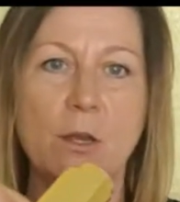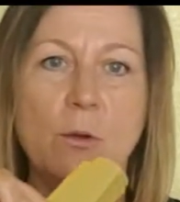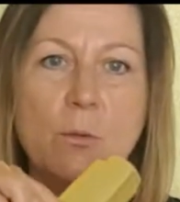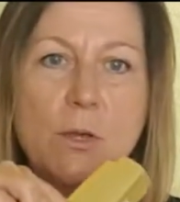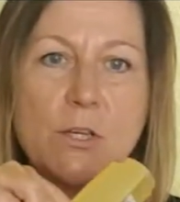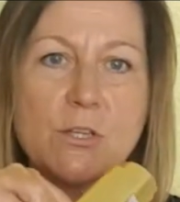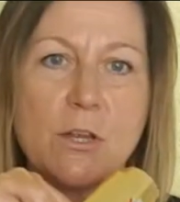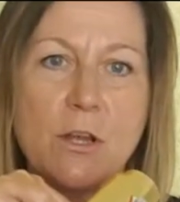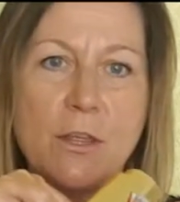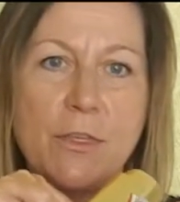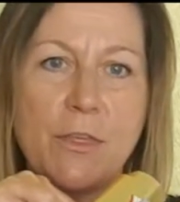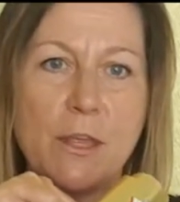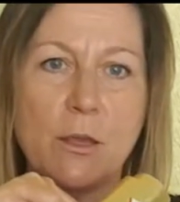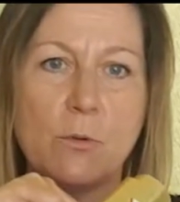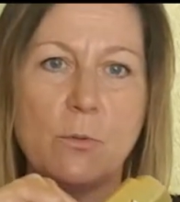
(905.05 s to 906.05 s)
which I
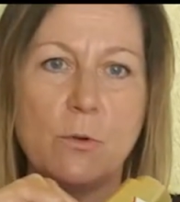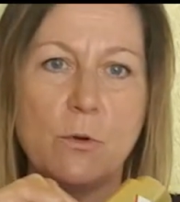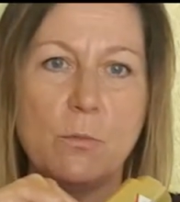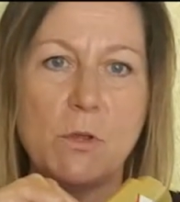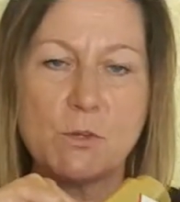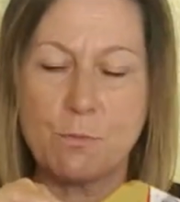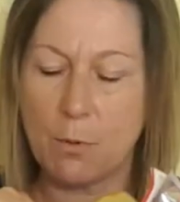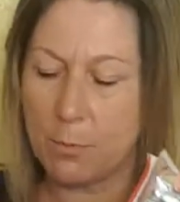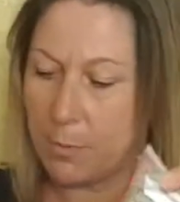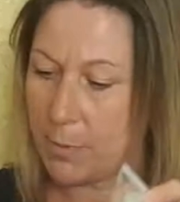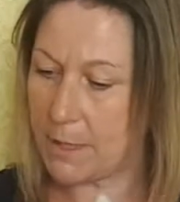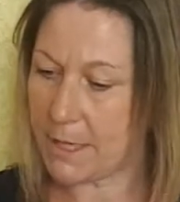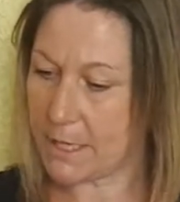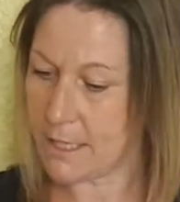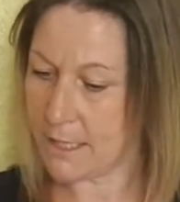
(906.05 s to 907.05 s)
think will most
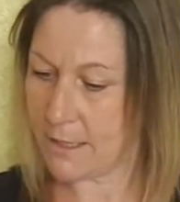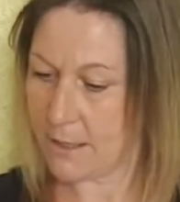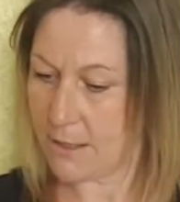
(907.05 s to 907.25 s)
probably